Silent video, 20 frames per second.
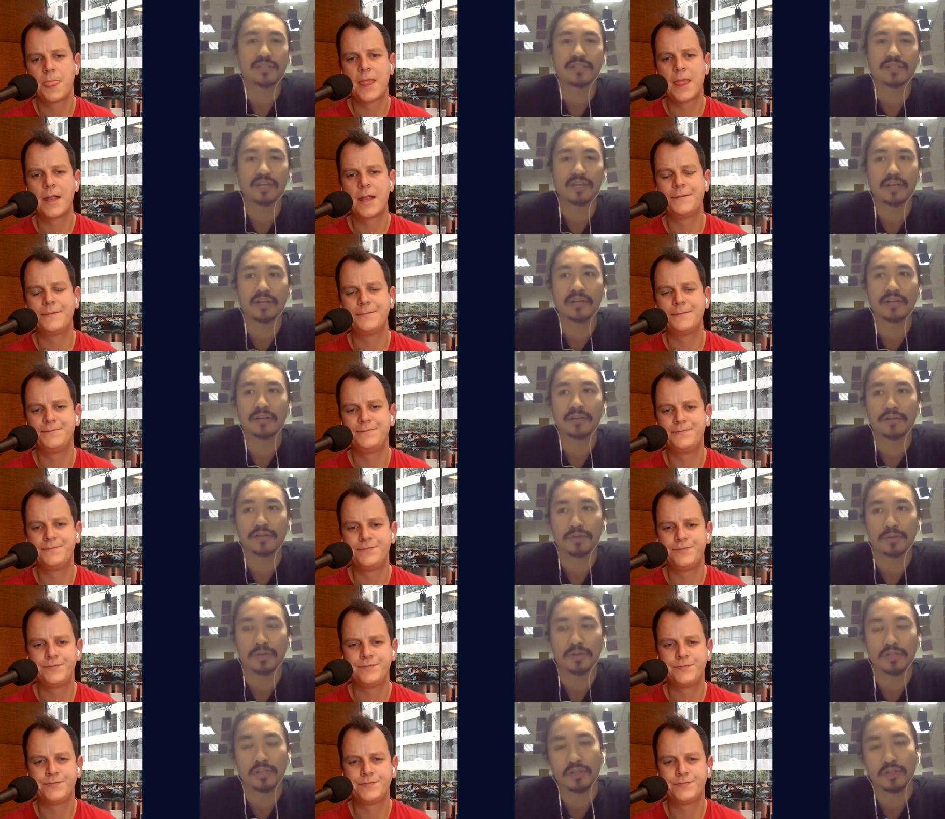Speaker 1: is done
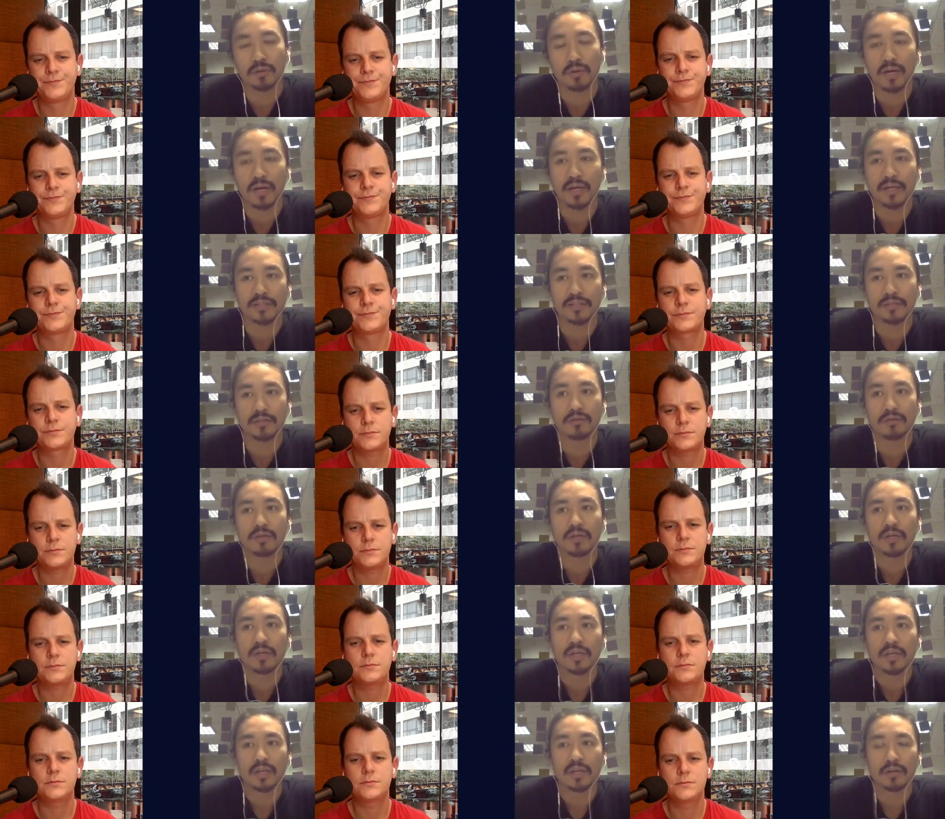through a GUI, so
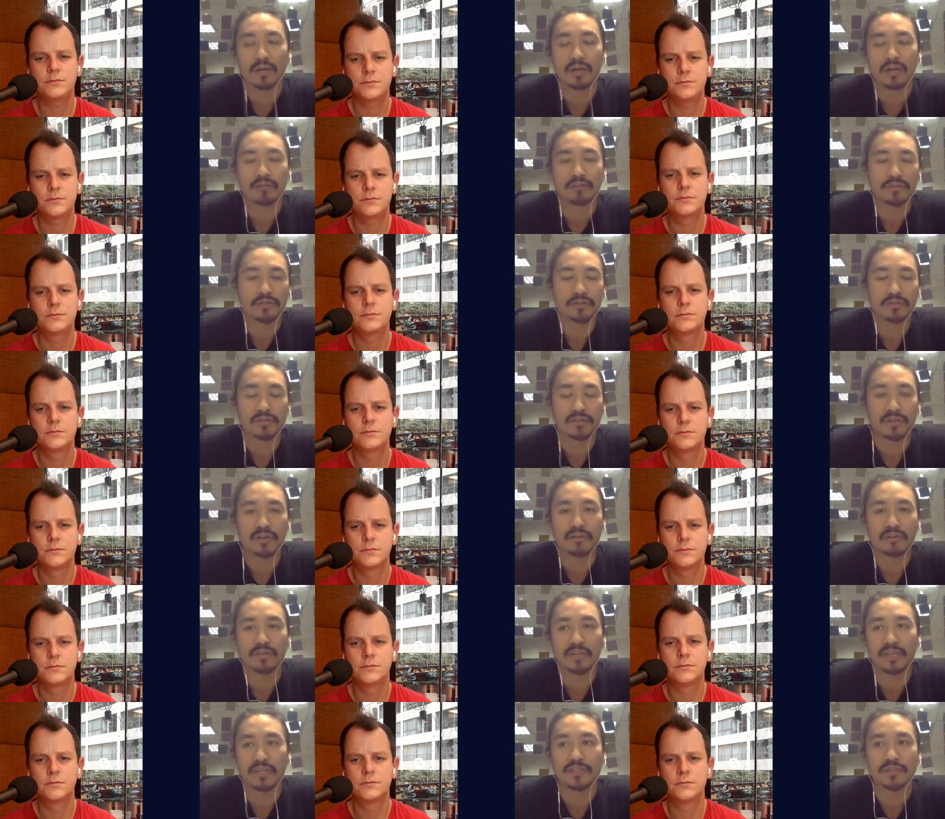a graphical user
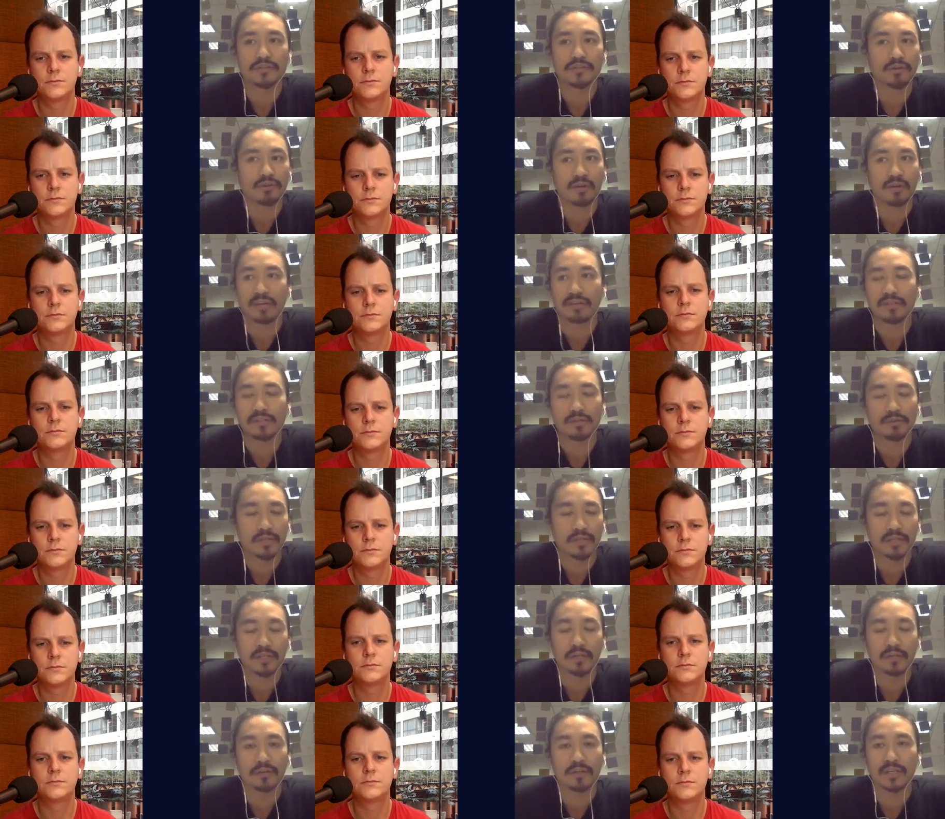interface. You don't have to do
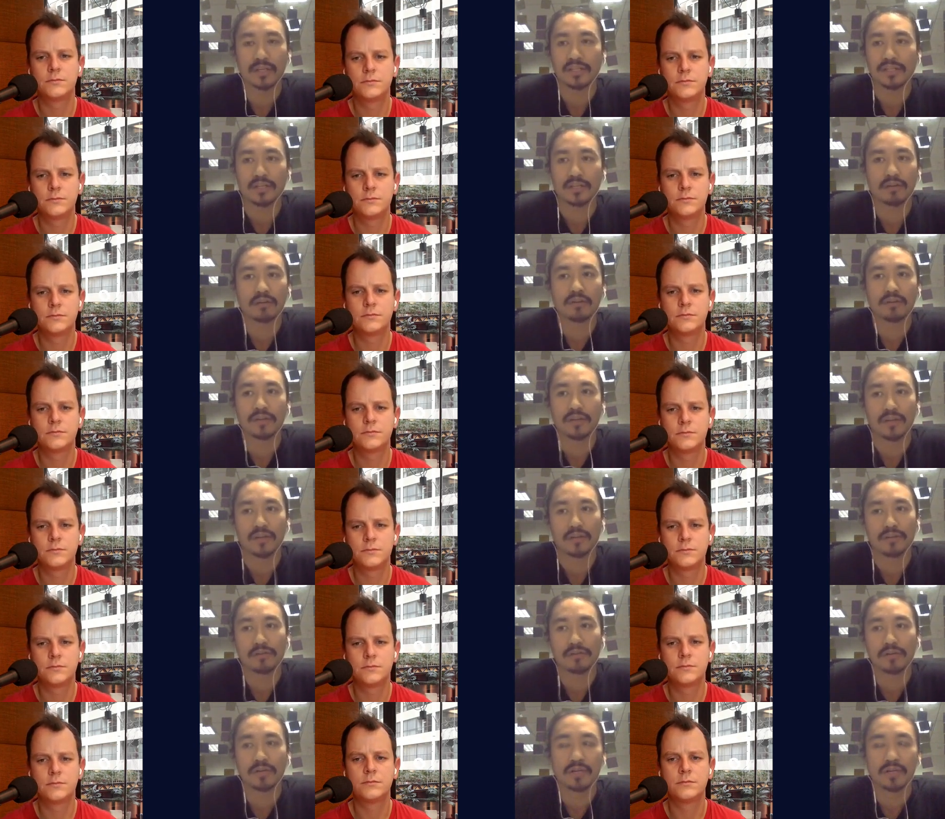any coding. It's all done
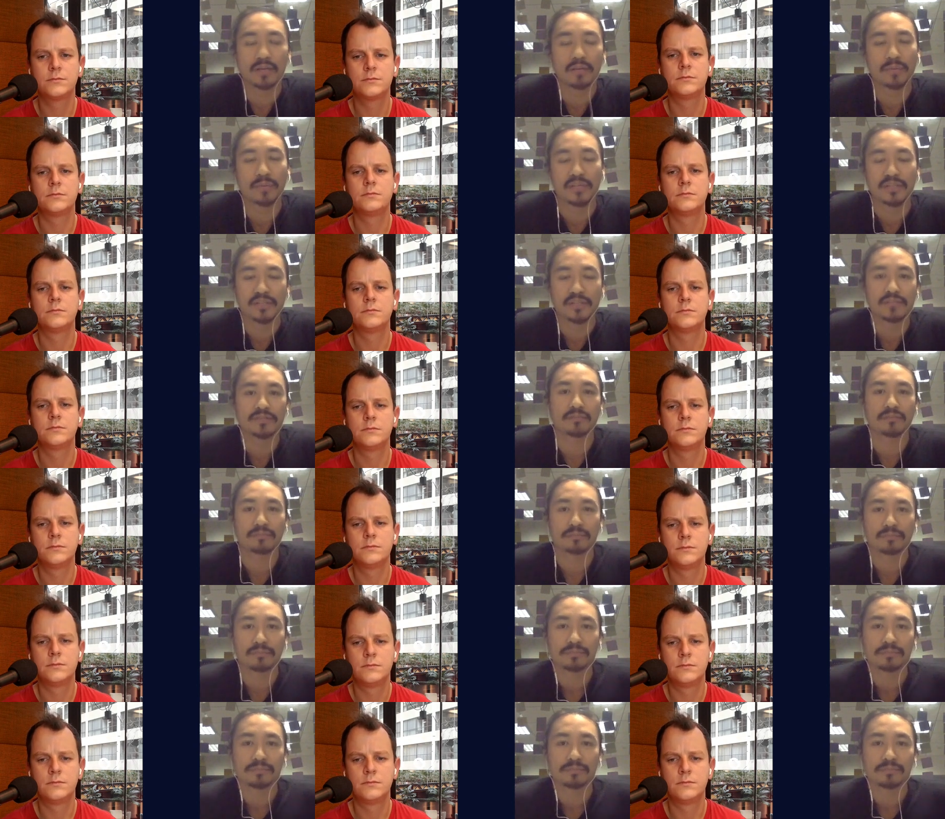through a cloud-based system.